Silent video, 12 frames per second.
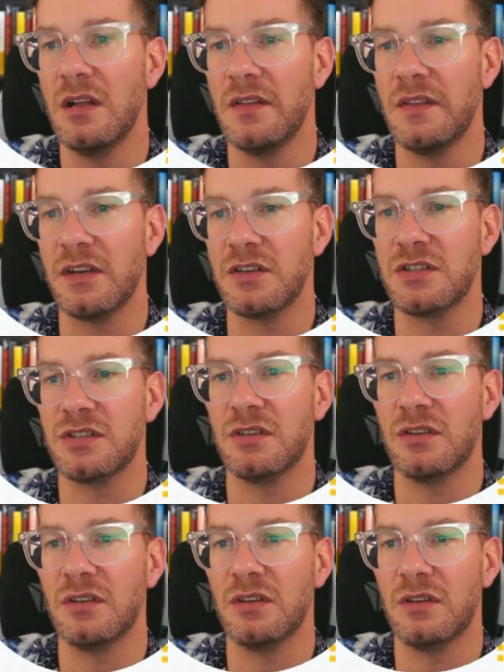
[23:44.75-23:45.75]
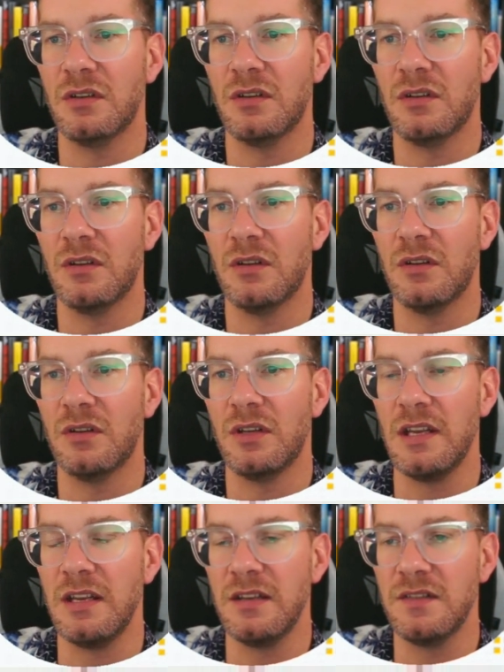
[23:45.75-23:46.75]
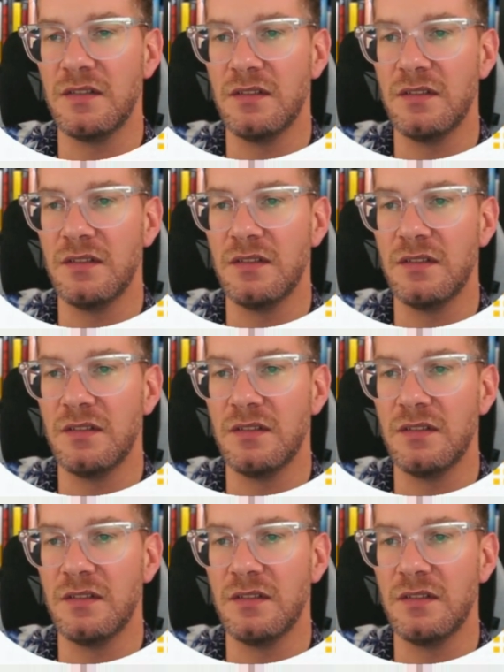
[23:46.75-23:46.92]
There's the